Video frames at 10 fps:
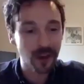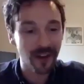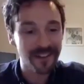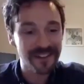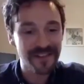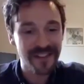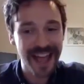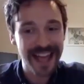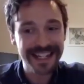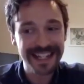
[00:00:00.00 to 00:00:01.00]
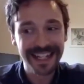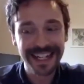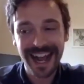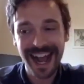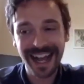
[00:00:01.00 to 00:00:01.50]
current affairs,
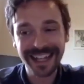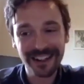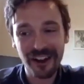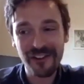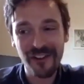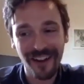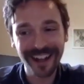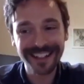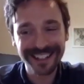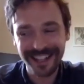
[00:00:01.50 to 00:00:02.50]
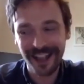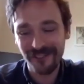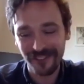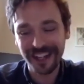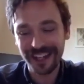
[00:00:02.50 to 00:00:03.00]
and I find
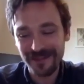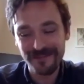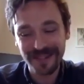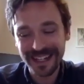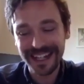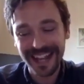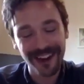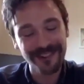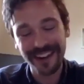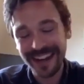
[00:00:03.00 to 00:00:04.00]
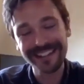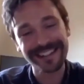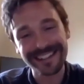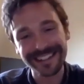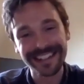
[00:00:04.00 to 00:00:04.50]
something completely
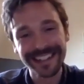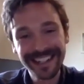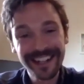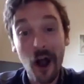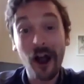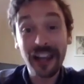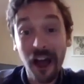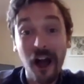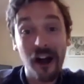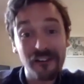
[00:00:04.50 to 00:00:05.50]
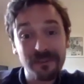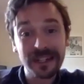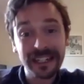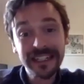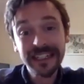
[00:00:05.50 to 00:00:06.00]
outrageous, and I laugh,
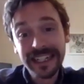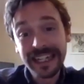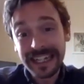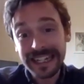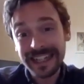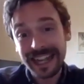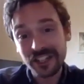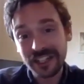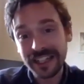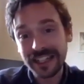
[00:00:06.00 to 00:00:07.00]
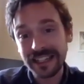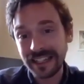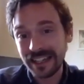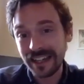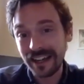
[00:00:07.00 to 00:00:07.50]
but it is I
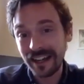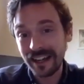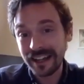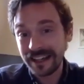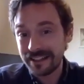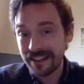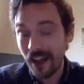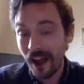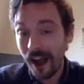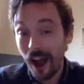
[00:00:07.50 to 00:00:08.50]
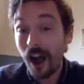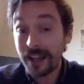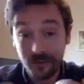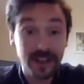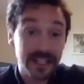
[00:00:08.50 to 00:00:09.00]

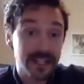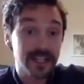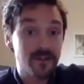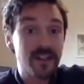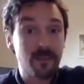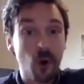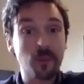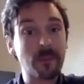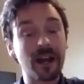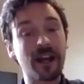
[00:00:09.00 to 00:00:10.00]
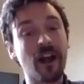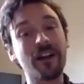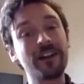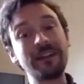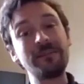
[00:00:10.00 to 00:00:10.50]
think it's a severe problem, and I
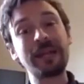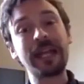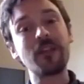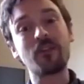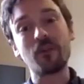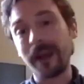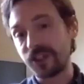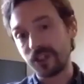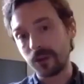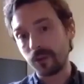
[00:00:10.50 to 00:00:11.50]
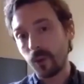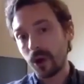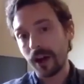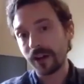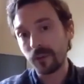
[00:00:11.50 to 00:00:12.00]
can't begin to imagine what
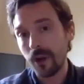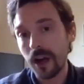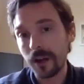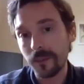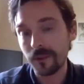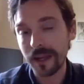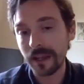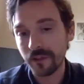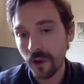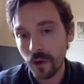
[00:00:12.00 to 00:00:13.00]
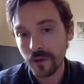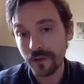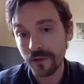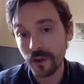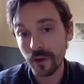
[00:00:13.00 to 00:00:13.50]
kind of work must be involved
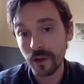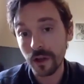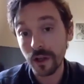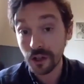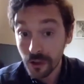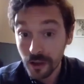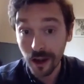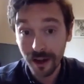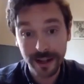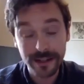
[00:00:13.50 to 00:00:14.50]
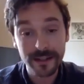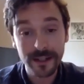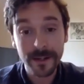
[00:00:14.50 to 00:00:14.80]
for you guys.